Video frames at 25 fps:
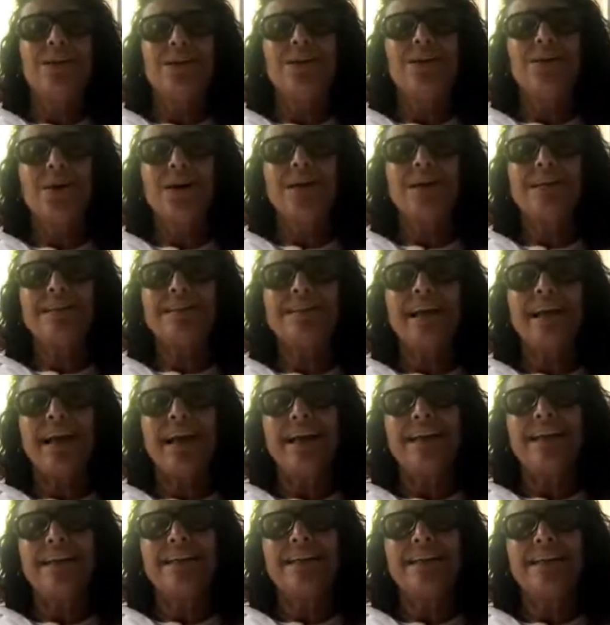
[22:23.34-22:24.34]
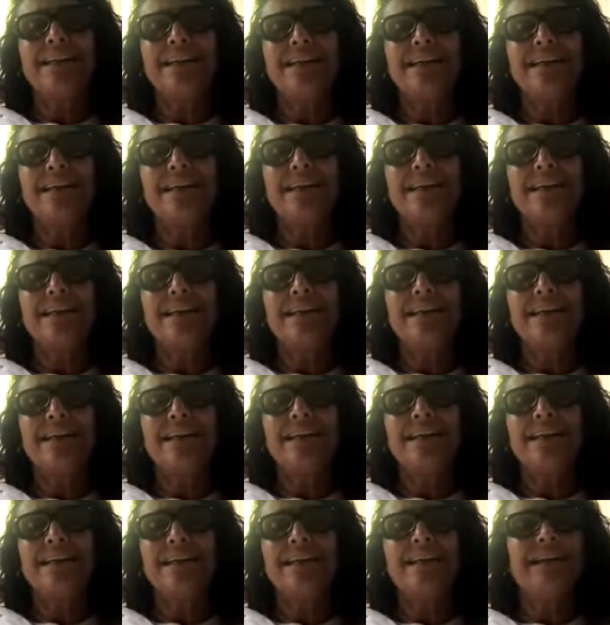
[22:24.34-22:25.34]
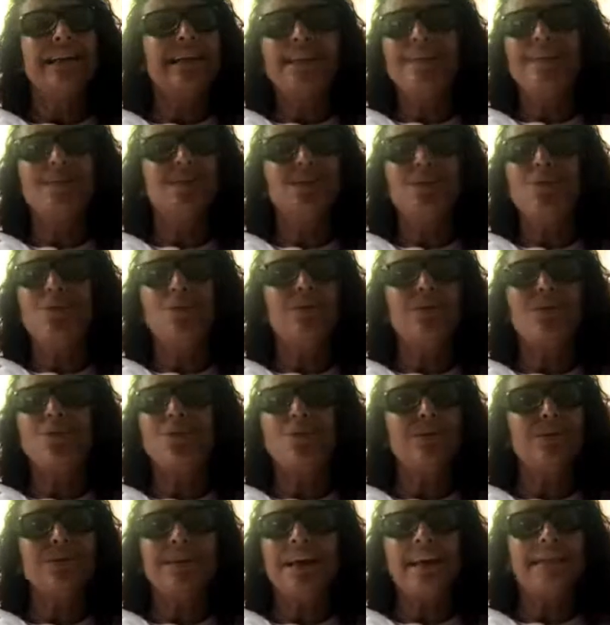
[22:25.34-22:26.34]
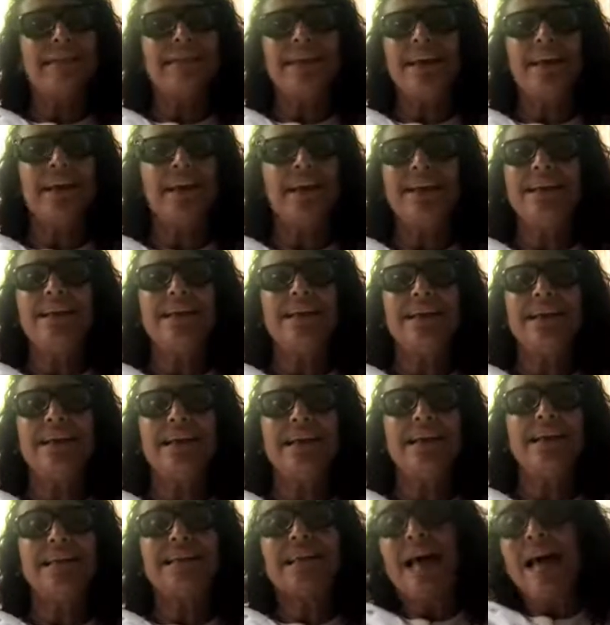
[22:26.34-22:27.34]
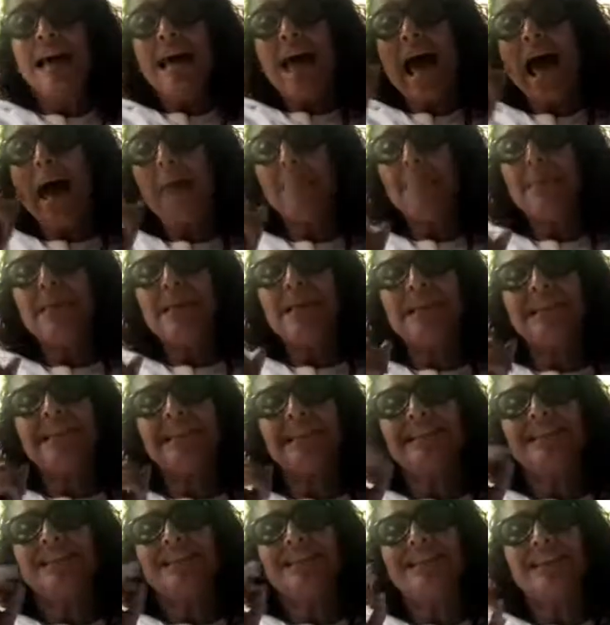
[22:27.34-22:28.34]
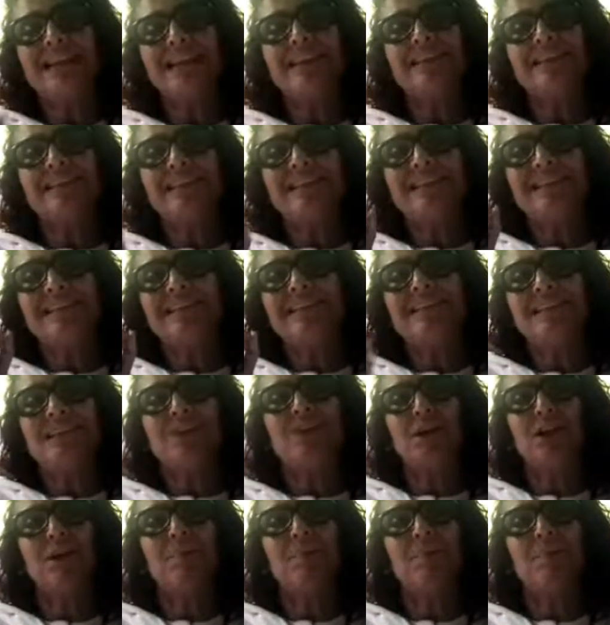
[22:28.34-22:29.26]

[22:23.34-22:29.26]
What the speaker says: You understand? There is no nothing. It's happiness is just a decision,